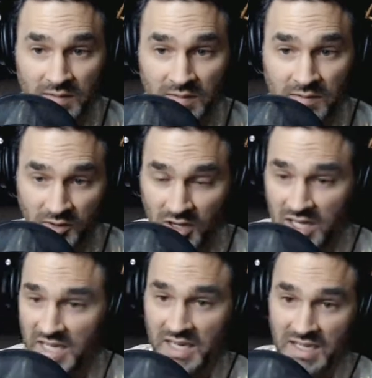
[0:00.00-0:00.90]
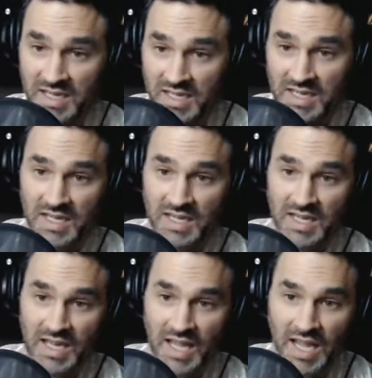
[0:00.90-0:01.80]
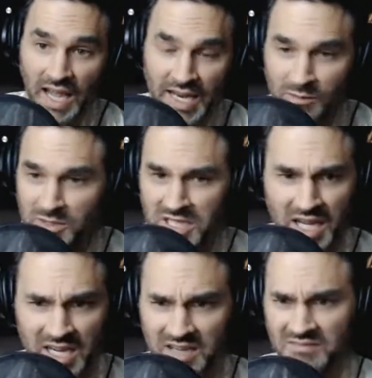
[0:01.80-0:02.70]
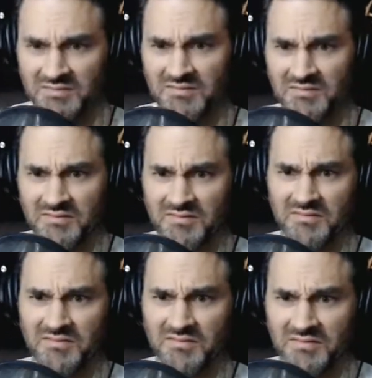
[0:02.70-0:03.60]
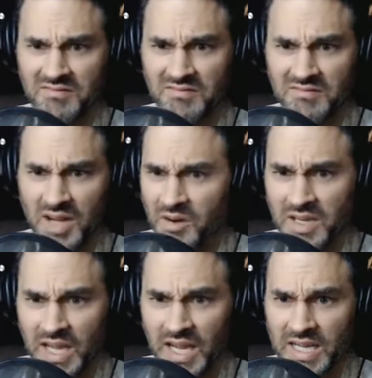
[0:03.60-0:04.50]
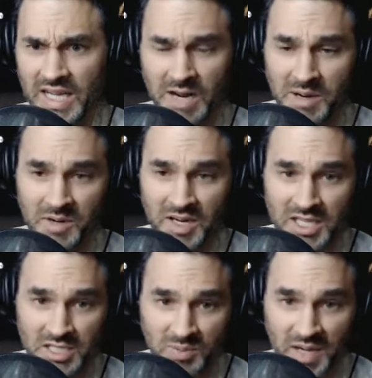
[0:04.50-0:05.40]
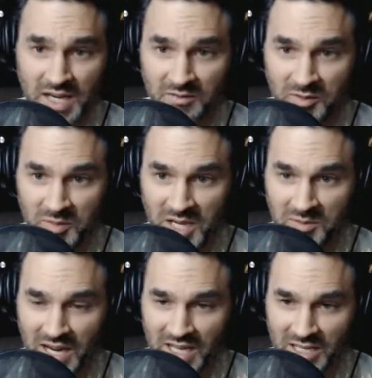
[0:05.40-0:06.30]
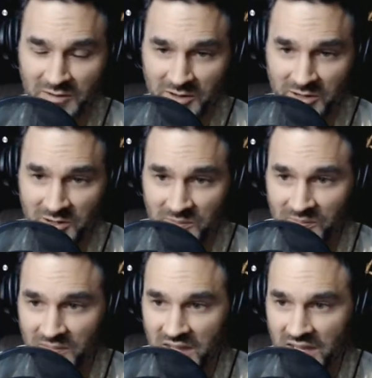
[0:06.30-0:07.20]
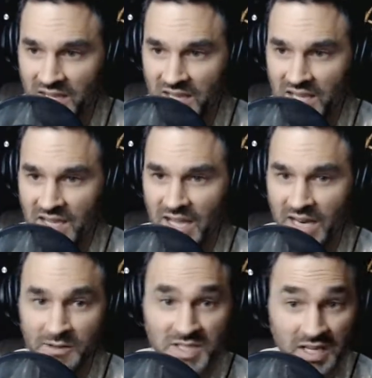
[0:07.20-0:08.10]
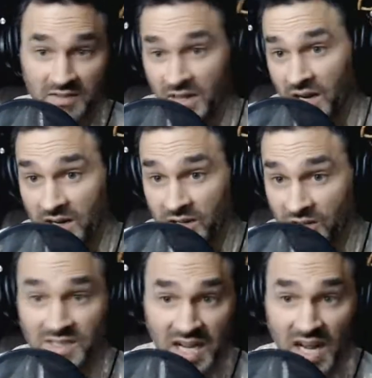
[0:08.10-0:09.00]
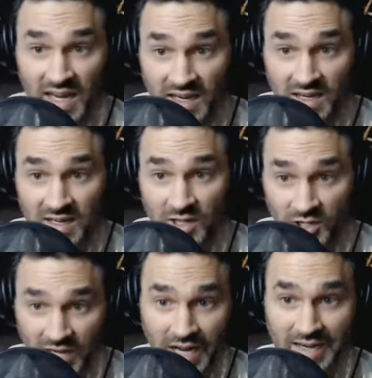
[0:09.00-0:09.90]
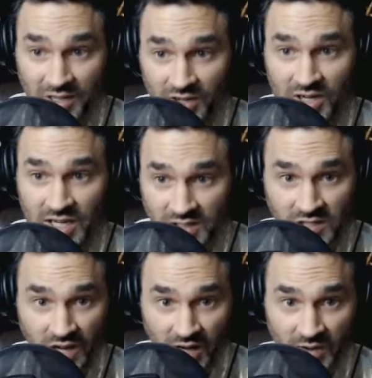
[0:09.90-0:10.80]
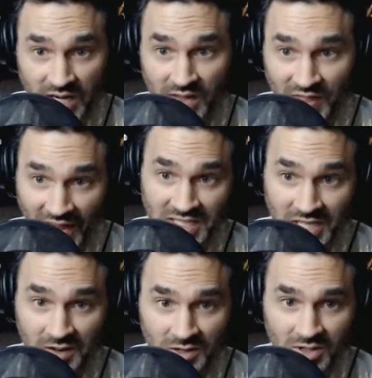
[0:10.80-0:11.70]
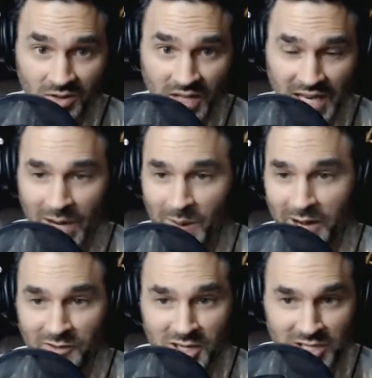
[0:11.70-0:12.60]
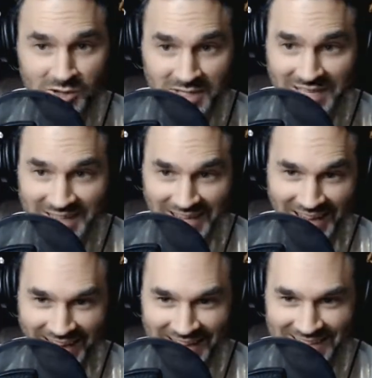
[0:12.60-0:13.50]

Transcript: fully. And it was like, okay. Like I remember he just played it for me in my living room. And I was like, there, you're done. You're done learning songwriting. That's how you do that. However you did that,